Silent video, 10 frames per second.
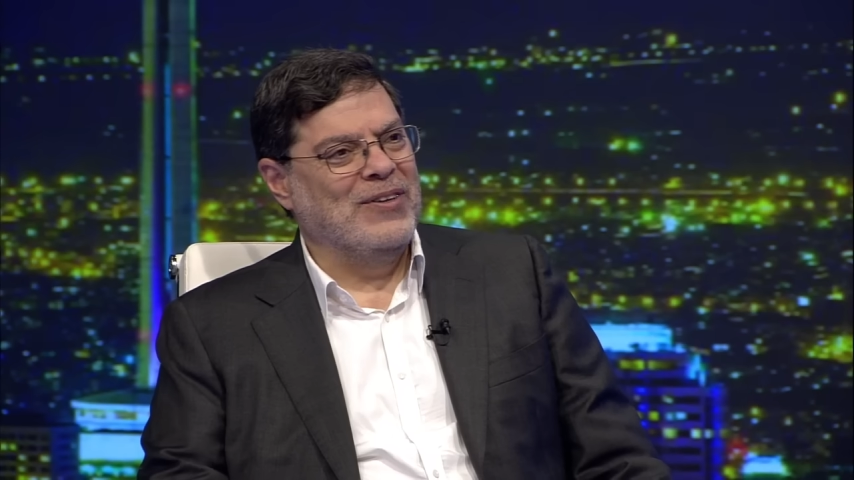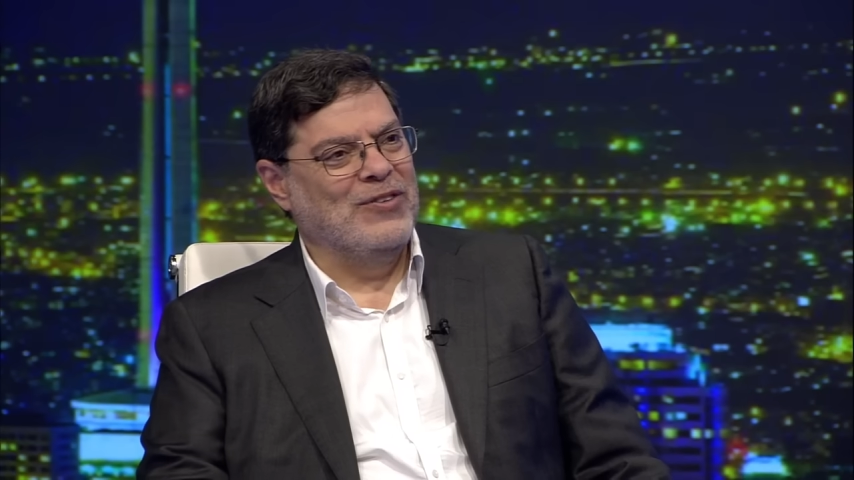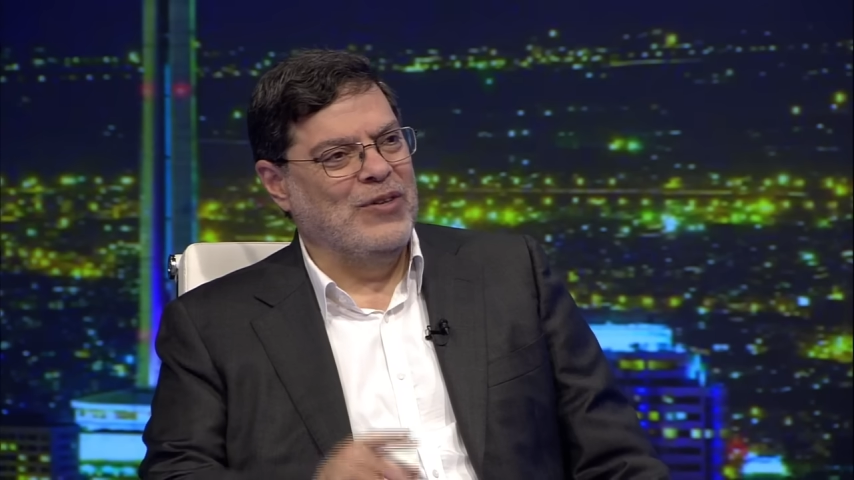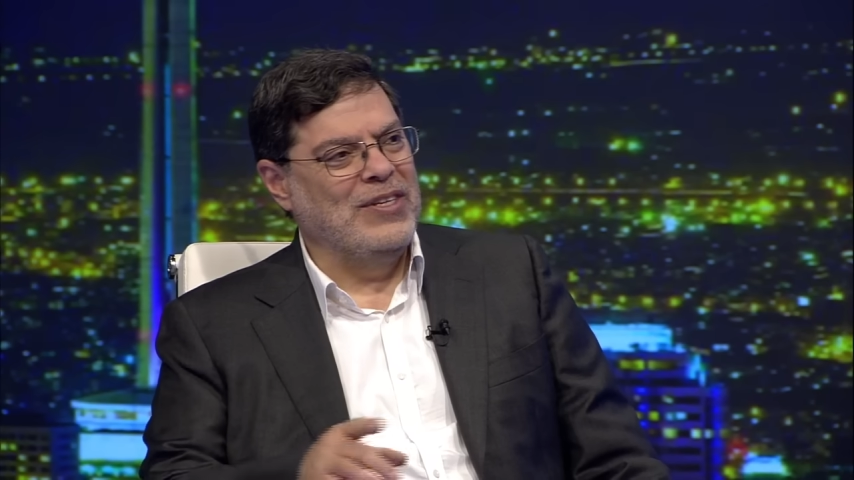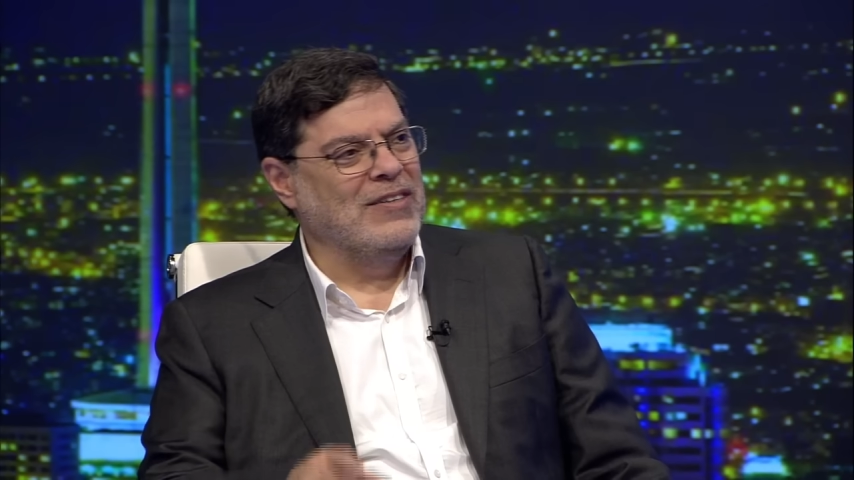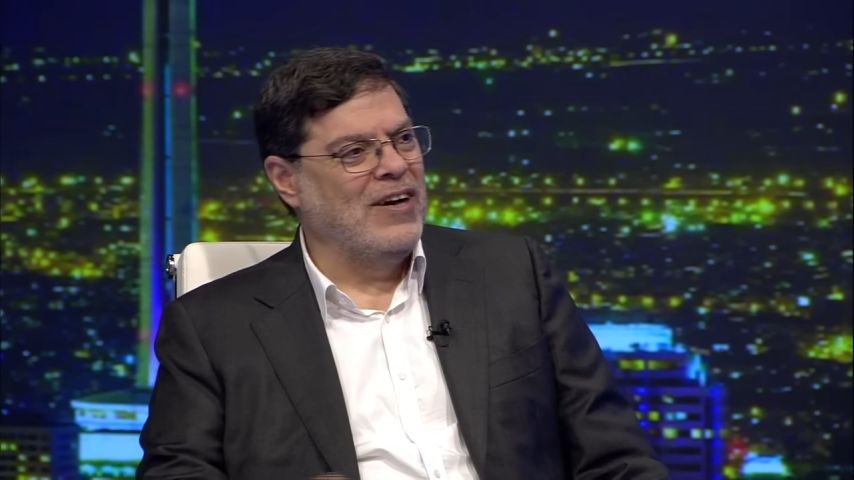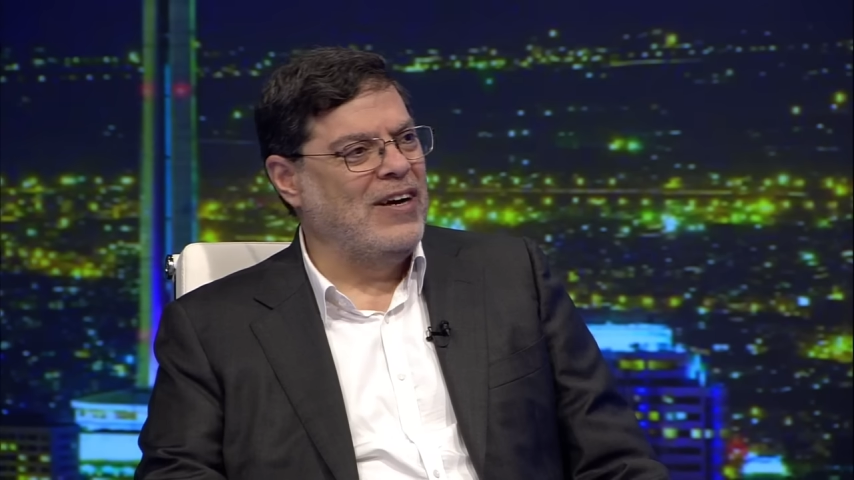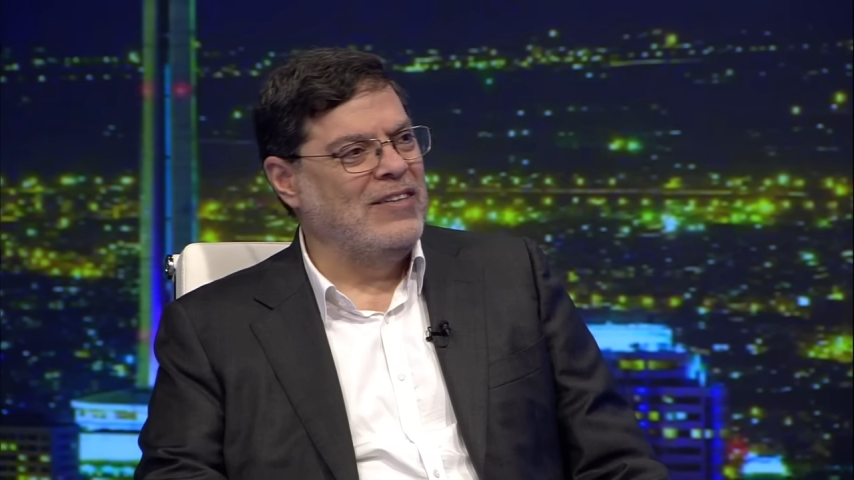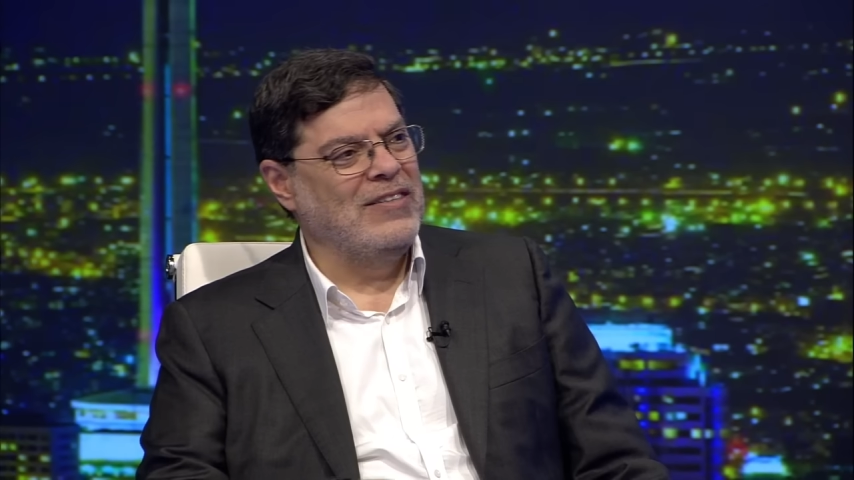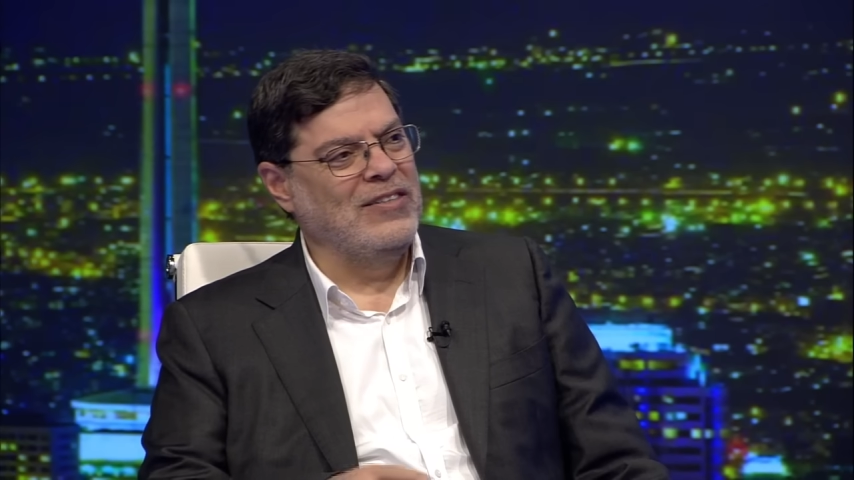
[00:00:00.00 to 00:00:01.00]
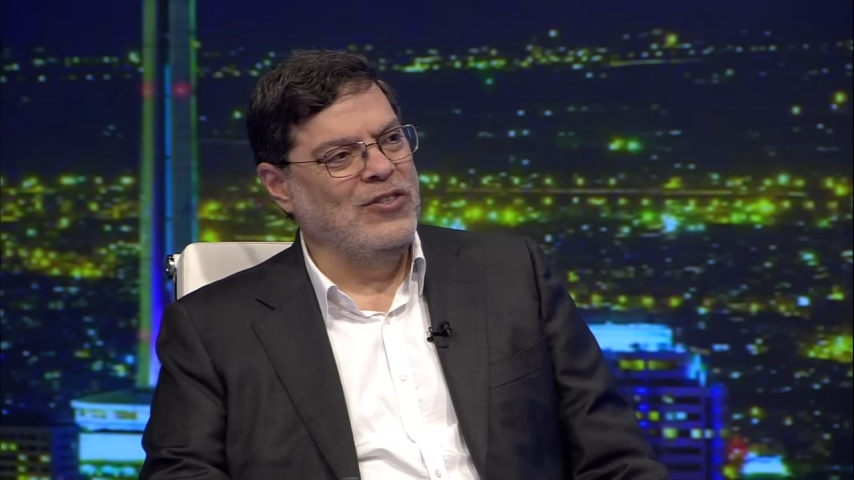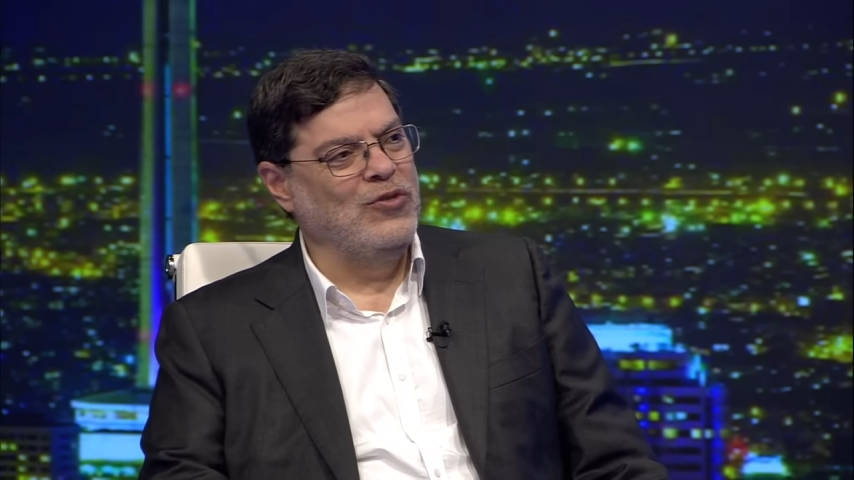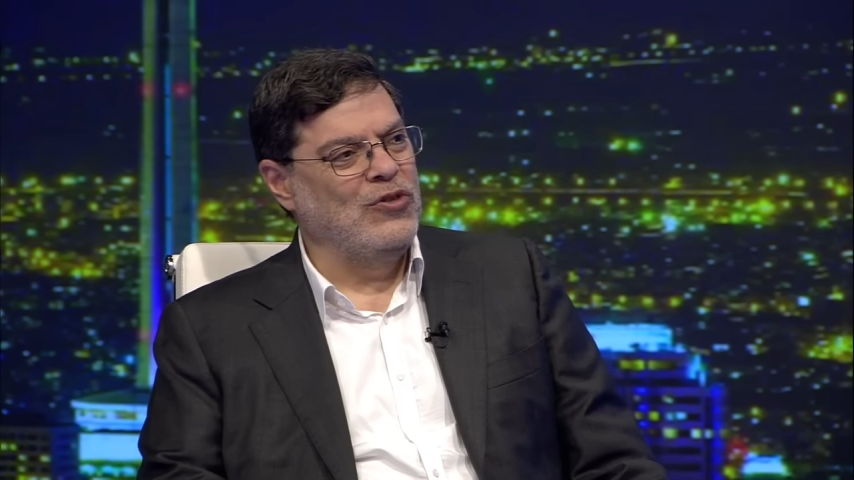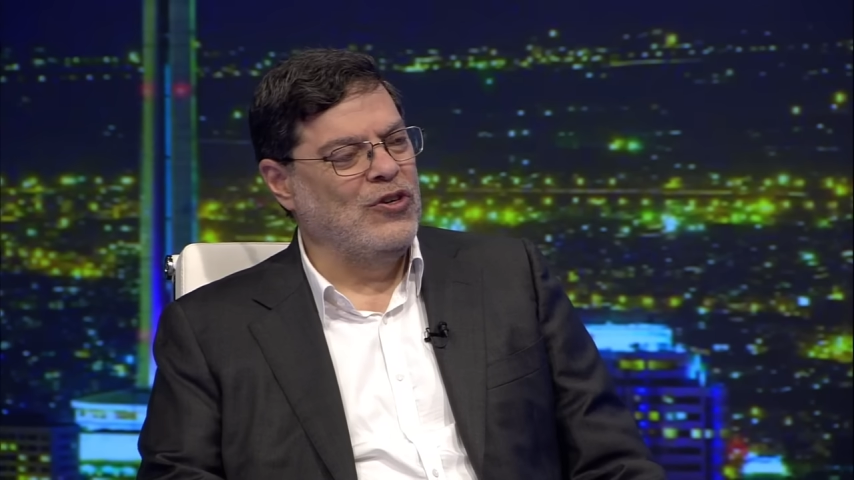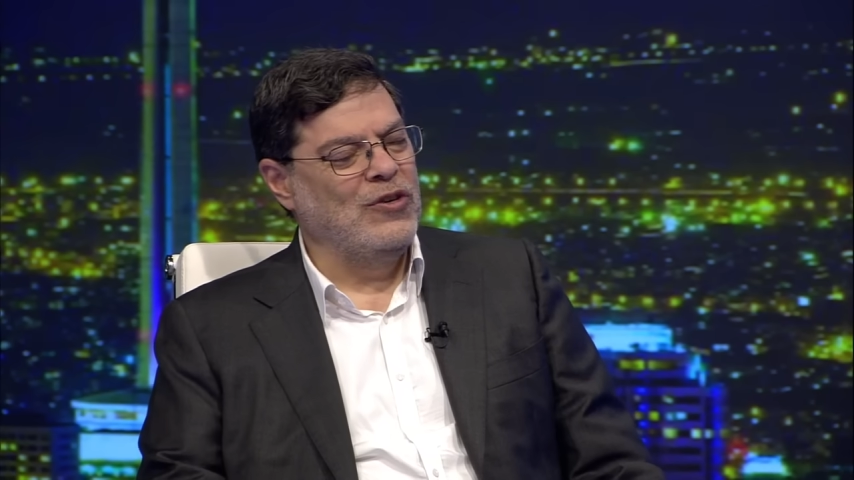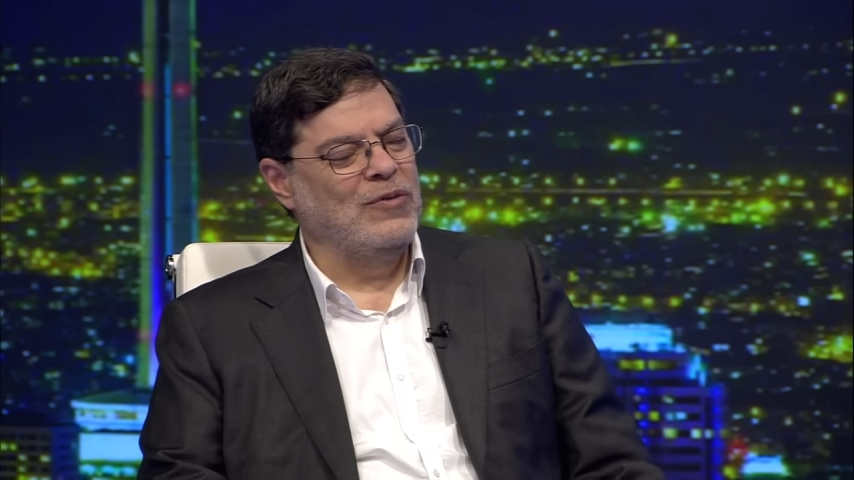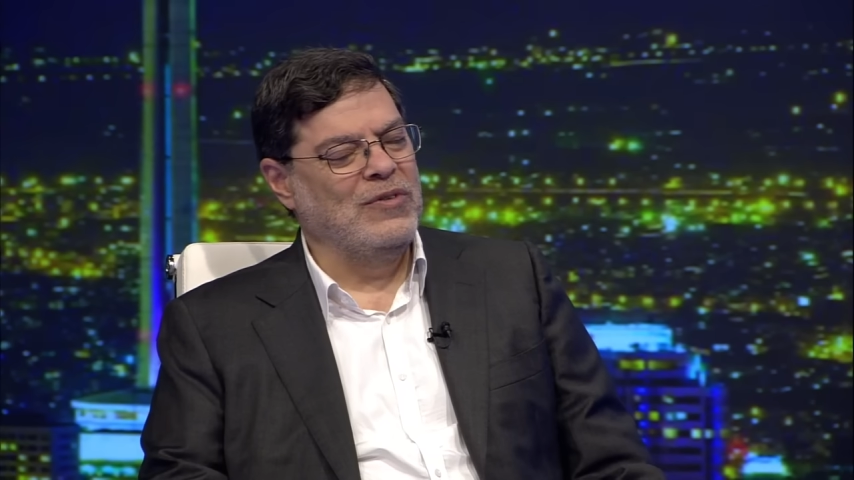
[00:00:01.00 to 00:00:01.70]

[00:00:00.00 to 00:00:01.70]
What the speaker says: So these constant U-turns